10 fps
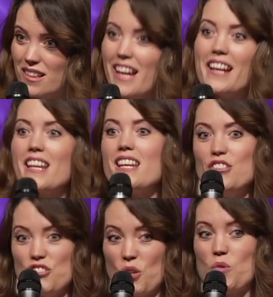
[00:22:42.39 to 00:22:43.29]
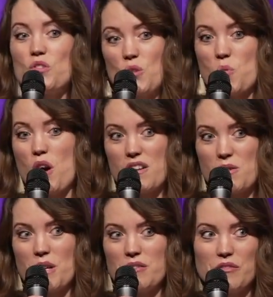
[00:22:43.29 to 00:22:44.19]
And he chose to walk
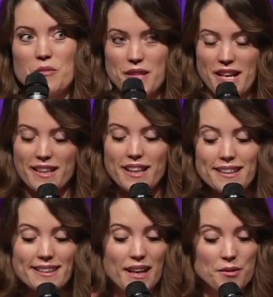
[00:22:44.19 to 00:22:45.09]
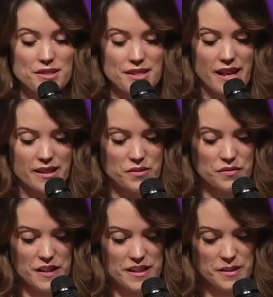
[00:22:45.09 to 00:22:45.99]
away from that. That was an act of
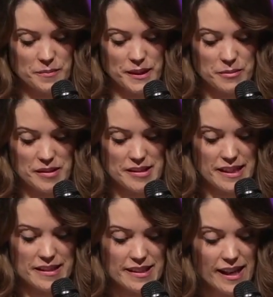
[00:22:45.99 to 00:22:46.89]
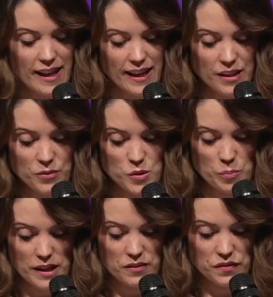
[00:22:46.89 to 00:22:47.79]
faith, the Bible says. And it was
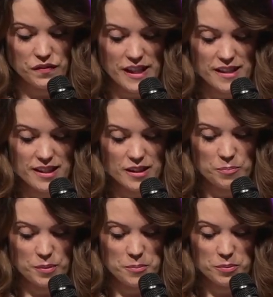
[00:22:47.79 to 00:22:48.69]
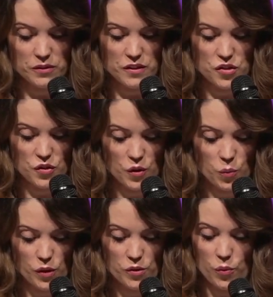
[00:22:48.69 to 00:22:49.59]
by faith that the people of Israel
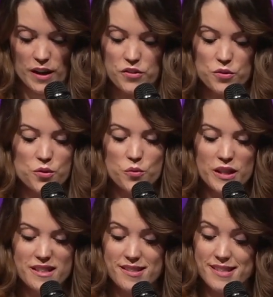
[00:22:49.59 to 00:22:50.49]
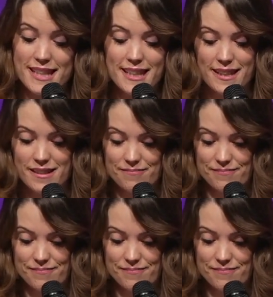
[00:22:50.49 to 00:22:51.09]
went right through the Red Sea